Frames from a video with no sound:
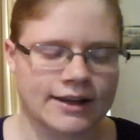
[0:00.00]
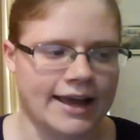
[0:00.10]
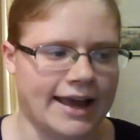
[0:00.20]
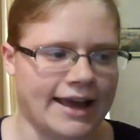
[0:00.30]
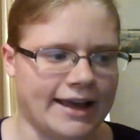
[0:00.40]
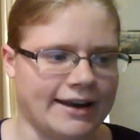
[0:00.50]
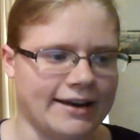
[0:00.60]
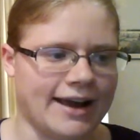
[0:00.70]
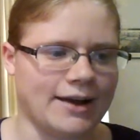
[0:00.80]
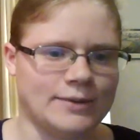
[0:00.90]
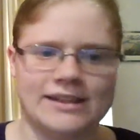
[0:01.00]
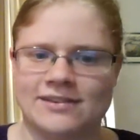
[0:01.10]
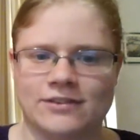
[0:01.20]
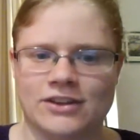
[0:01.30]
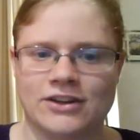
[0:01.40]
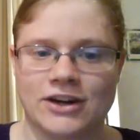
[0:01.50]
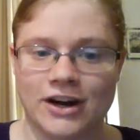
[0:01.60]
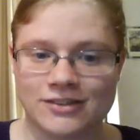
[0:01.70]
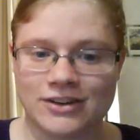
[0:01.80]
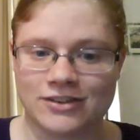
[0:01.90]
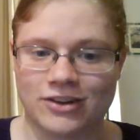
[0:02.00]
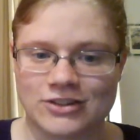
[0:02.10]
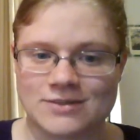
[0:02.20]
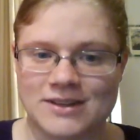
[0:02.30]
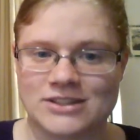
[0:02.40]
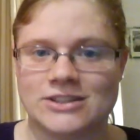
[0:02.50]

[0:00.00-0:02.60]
And I'll be living with her for the fall semester.